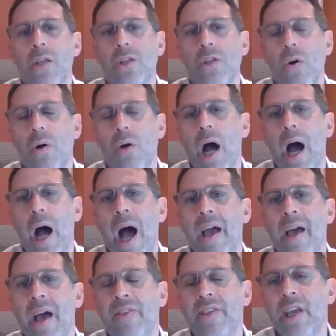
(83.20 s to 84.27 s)
So
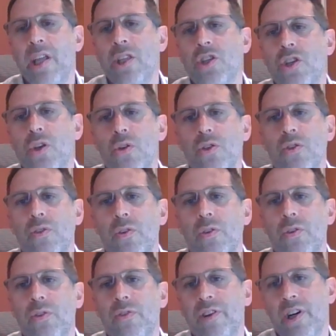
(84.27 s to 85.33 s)
I think it's
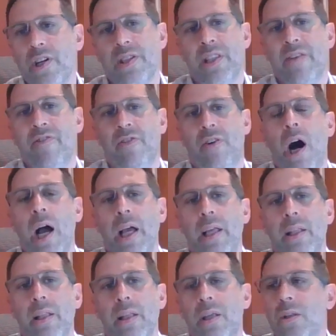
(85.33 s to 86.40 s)
useful to first
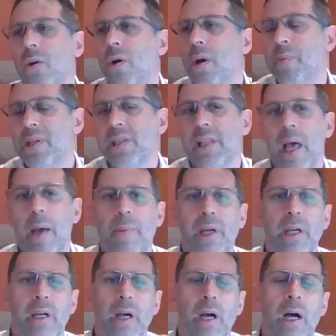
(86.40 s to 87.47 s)
define,
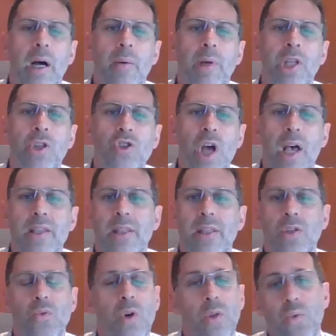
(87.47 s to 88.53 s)
epistemic
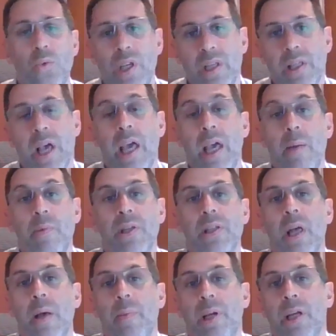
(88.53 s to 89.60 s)
injustice. When we say
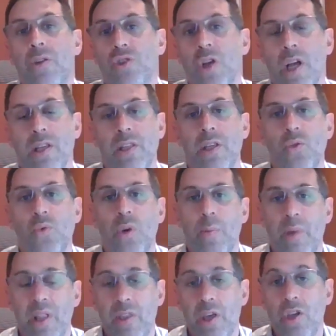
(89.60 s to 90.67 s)
epistemic injustice, we
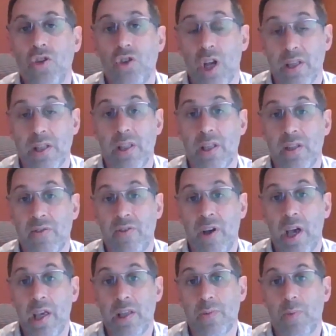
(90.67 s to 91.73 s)
mean the injustice
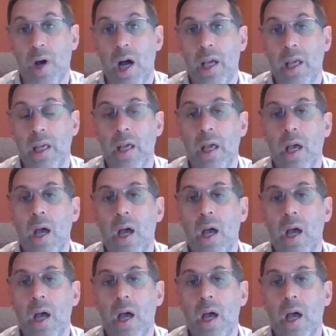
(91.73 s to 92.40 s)
faced by